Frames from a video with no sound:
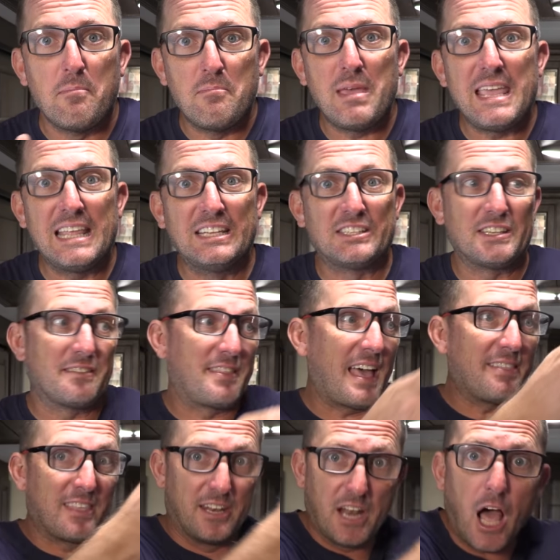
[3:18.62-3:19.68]
means
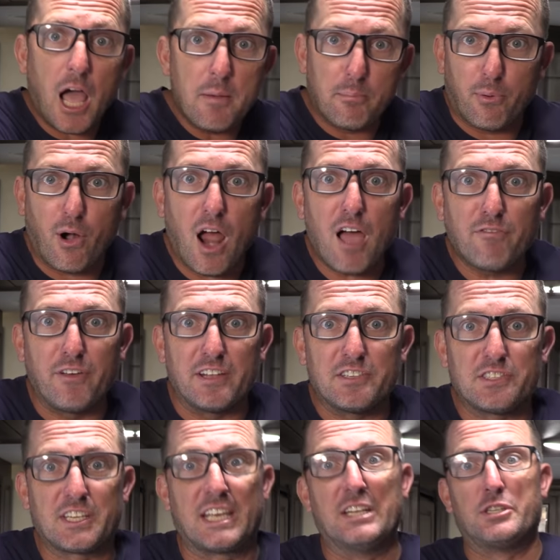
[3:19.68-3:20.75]
that the
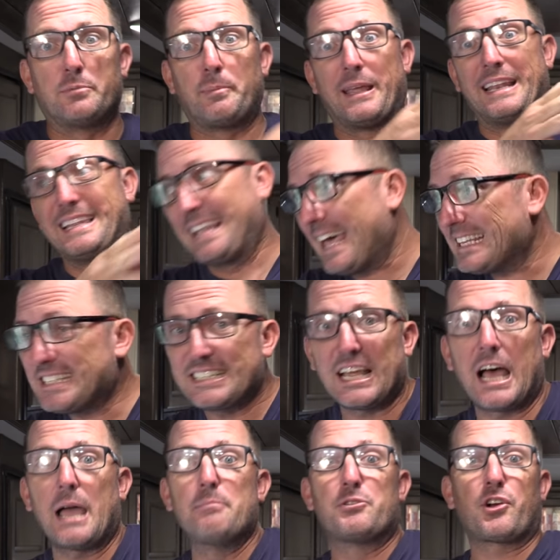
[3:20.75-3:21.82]
nonprofits can spend less
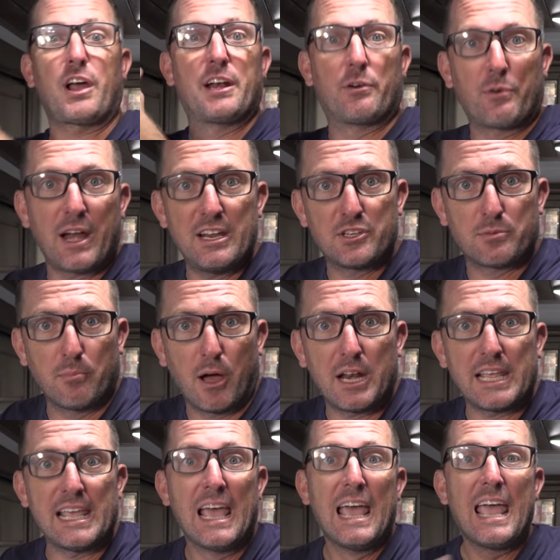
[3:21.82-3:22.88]
time trying to raise
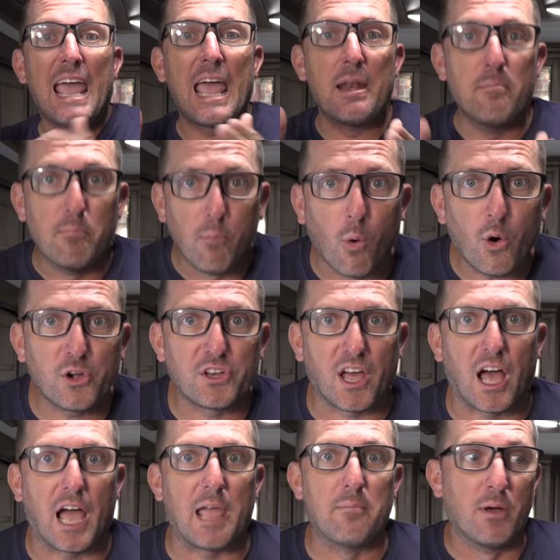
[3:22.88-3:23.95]
money and more
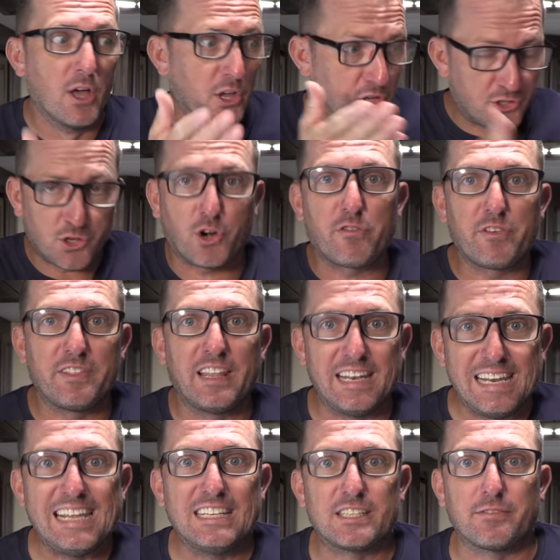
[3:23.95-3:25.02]
time serving the
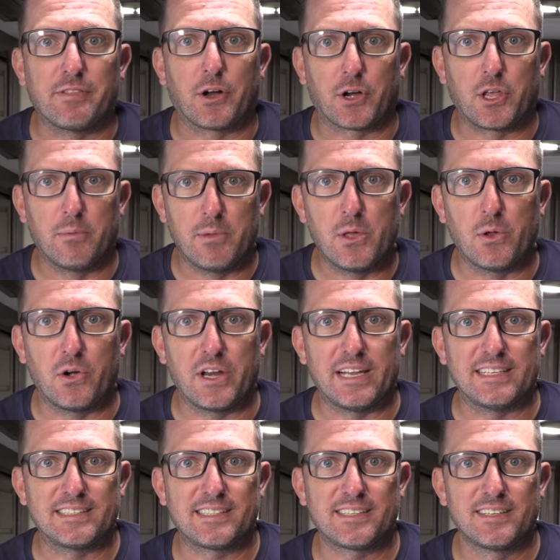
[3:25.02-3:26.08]
needs of their
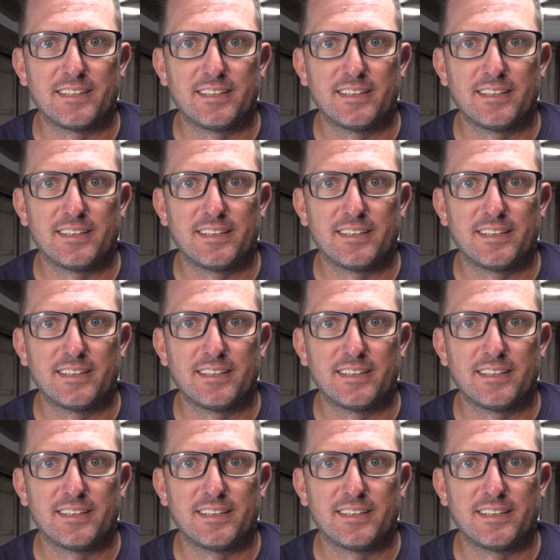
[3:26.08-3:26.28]
communities.